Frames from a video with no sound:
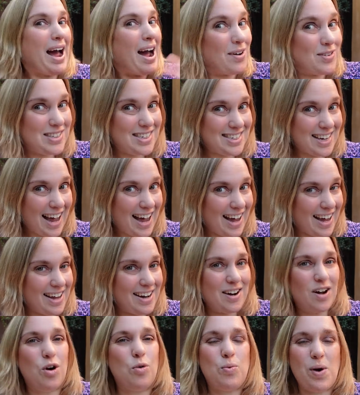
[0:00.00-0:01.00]

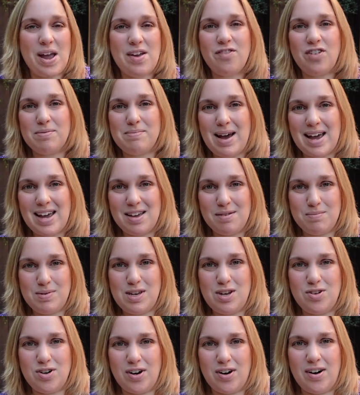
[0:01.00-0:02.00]
outside, away from my
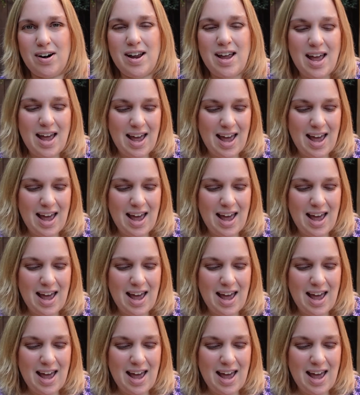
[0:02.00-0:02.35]
computer,